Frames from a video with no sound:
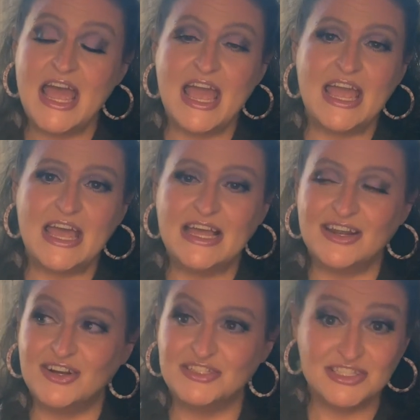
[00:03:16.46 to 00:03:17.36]
And
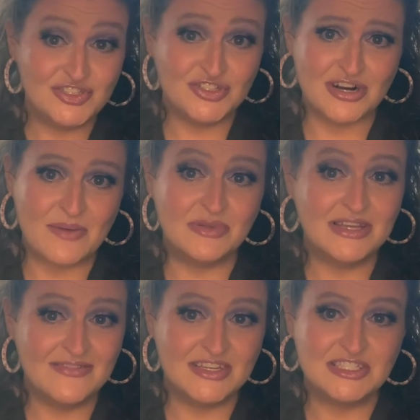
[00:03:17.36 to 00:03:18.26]
her sister, I
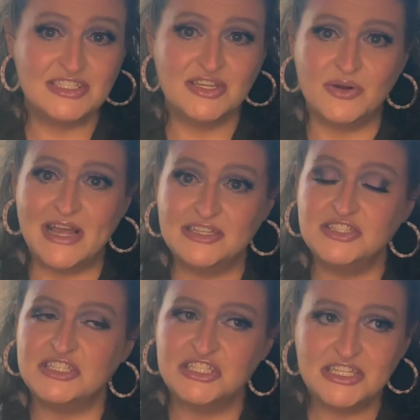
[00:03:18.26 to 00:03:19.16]
believe, is too. And
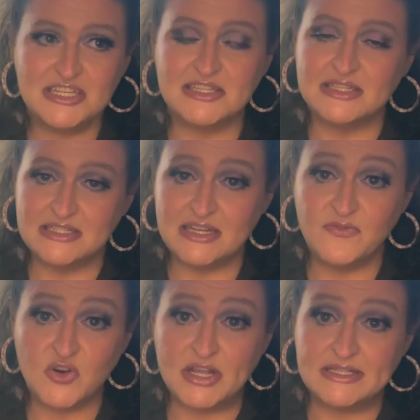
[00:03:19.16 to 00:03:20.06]
actually, she does a
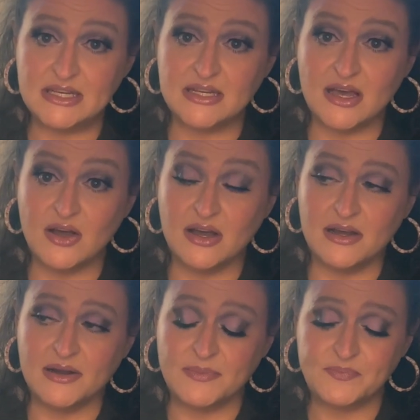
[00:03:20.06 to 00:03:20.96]
different uh,
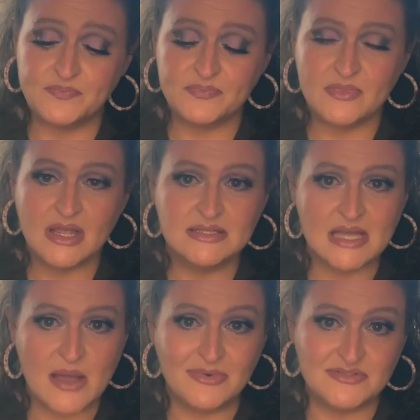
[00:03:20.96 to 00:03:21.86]
um,
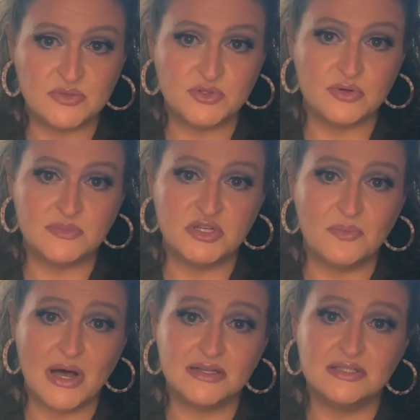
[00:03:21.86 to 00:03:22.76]
type of subscription
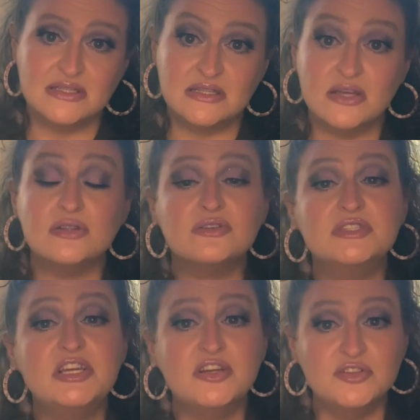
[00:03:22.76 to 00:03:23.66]
box. The, the little
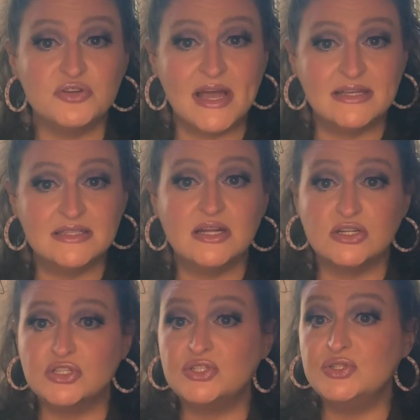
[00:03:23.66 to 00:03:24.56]
tier trays that are
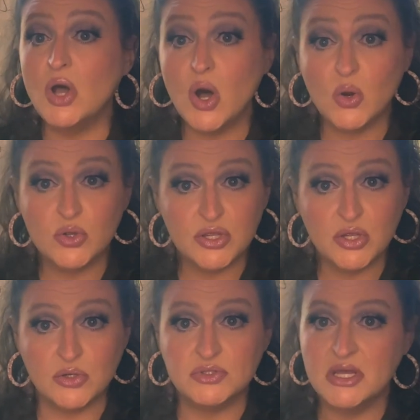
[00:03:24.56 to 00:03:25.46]
so
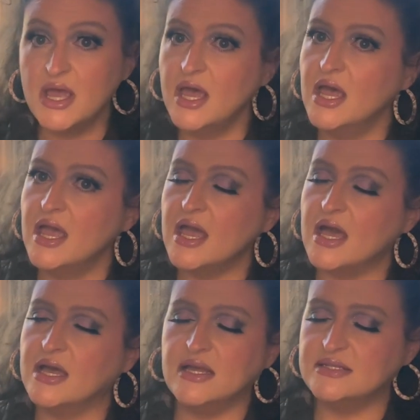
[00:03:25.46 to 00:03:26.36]
cute.
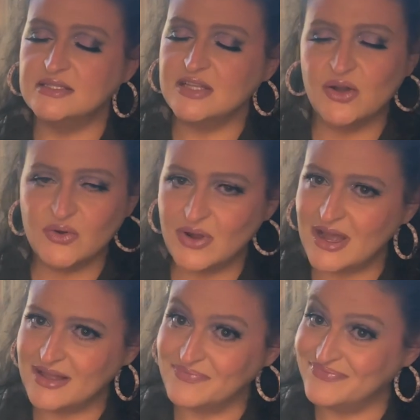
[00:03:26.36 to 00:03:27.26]
And so
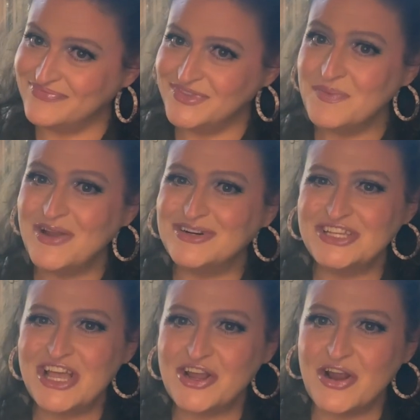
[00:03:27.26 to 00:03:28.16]
you might want to
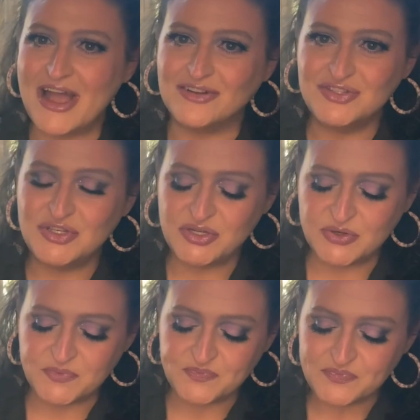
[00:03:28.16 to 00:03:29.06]
check her out
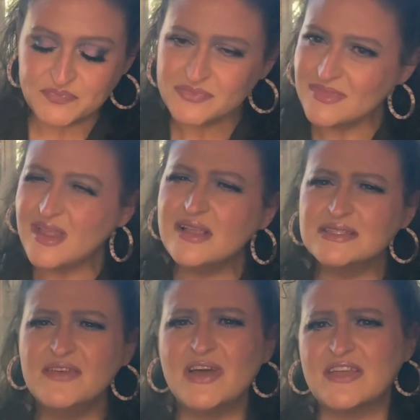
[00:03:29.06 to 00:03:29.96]
too.
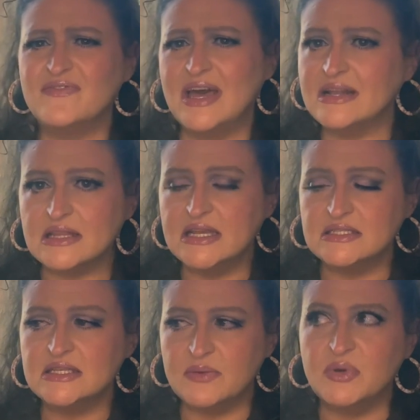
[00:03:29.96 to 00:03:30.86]
See if I can find a
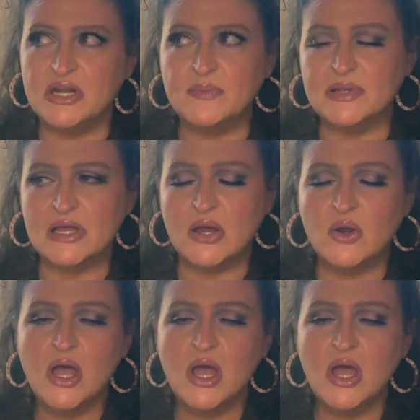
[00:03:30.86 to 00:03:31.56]
link and put it below.